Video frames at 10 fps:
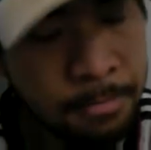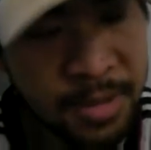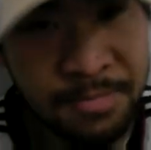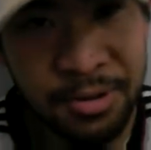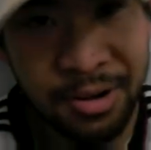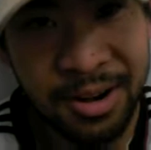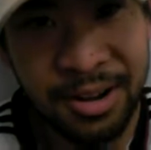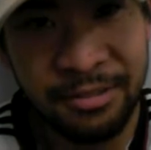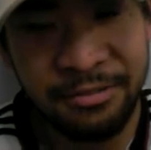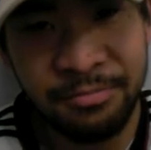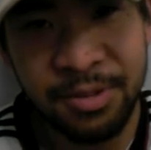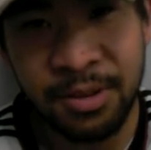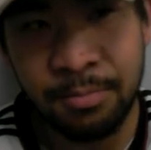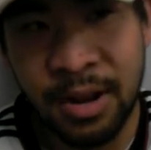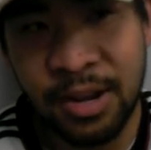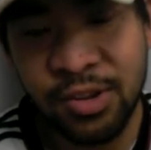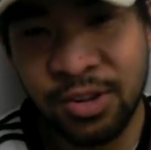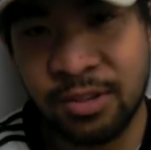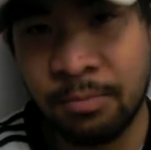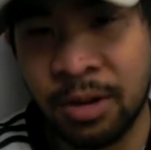they pulled it off. Some
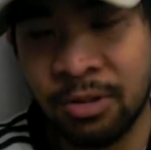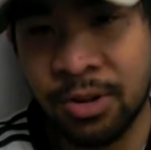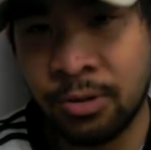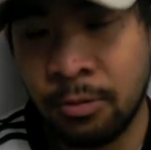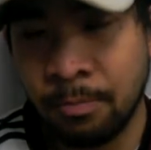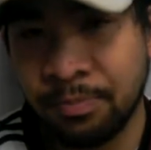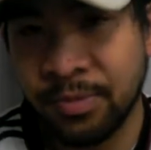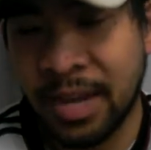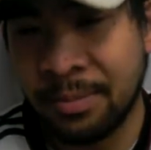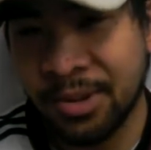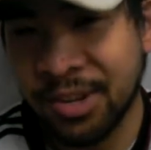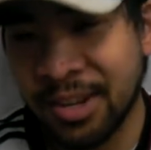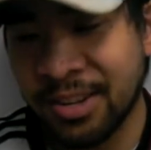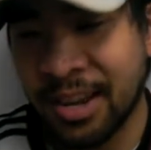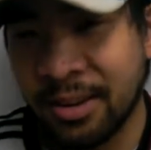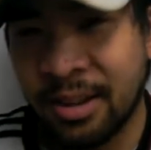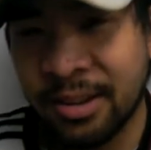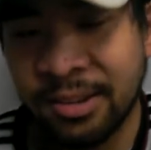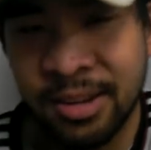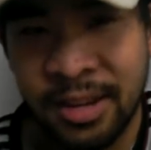magic, some miracle. Game 6 had a lot
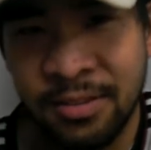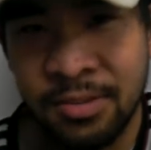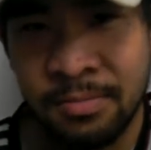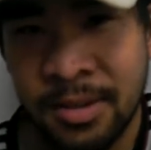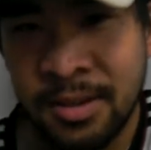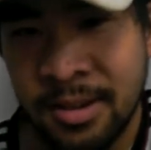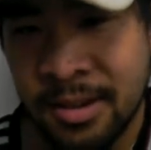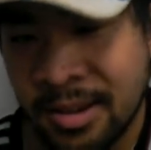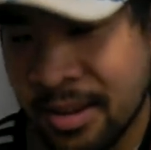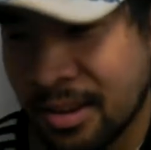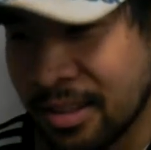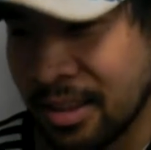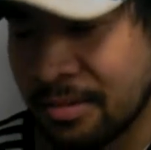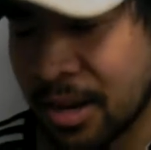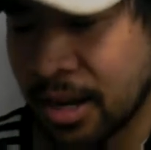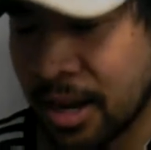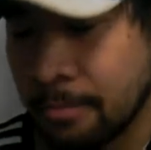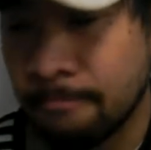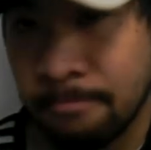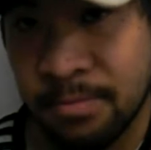of saves. And then, yeah,
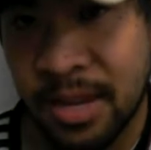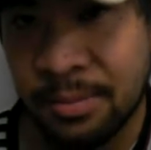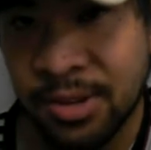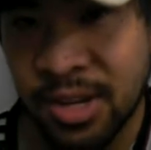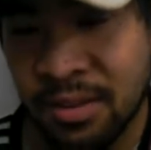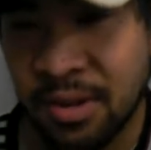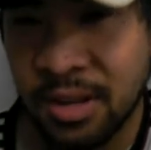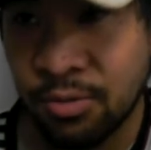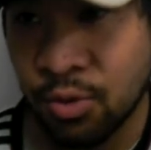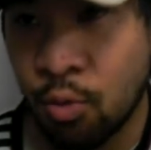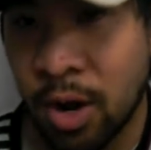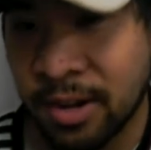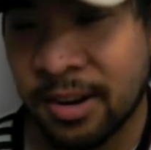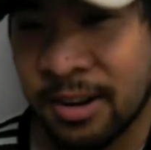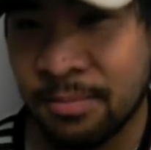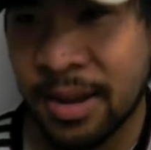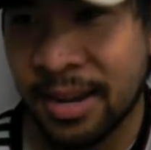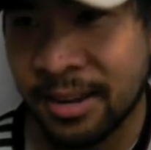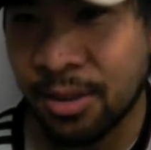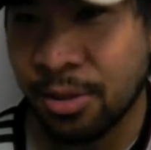game 7, it was one
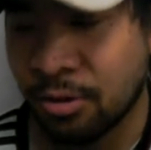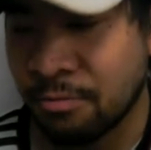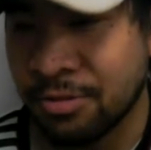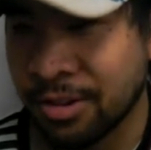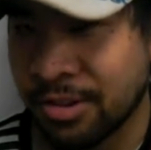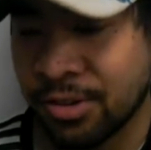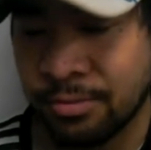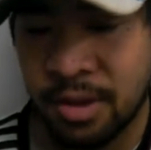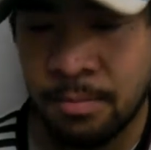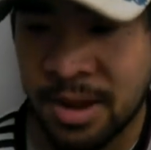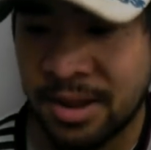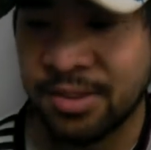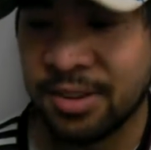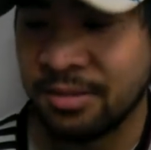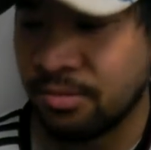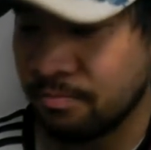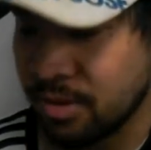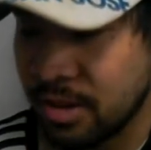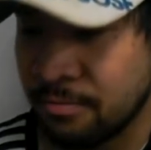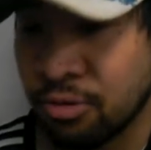comeback in the third period. Just amazing.
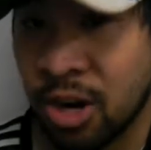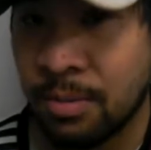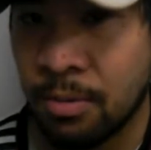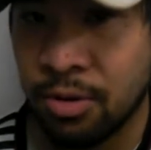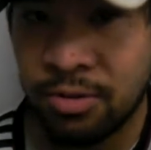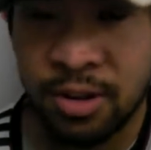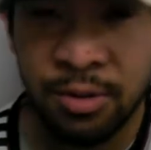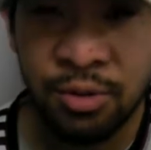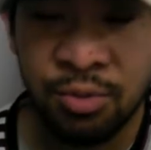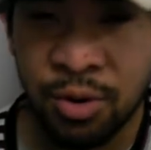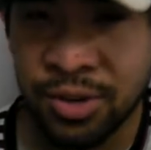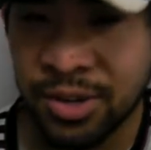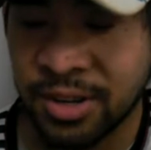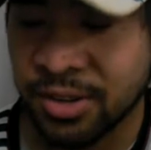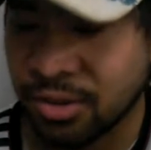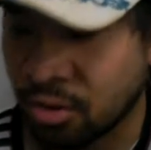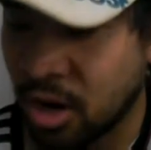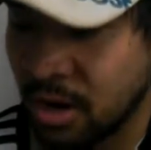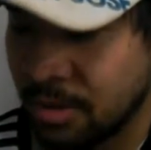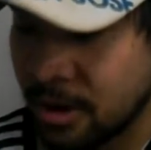Improbable. All those words you can
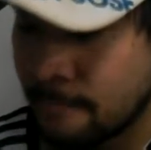describe.